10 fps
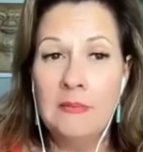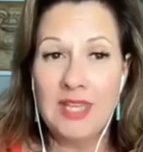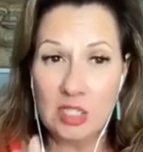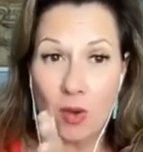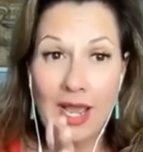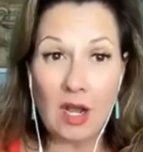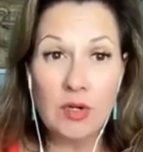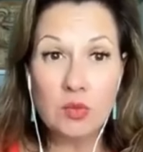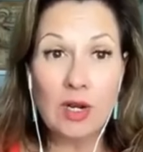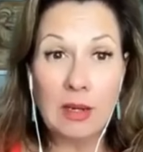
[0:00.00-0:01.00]
That's why I
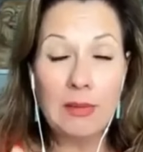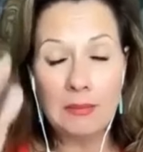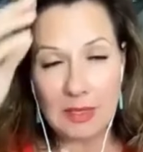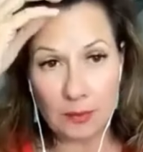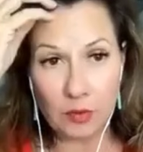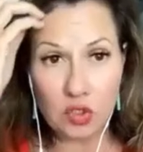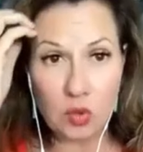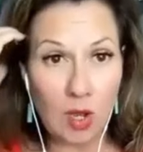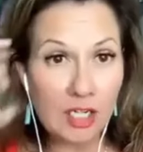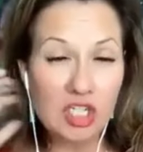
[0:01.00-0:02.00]
always recommend people to
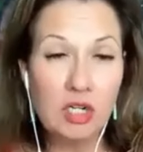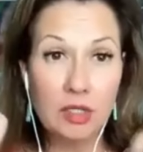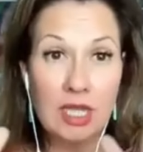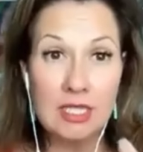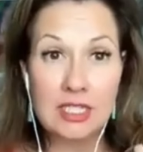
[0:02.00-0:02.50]
watch near-death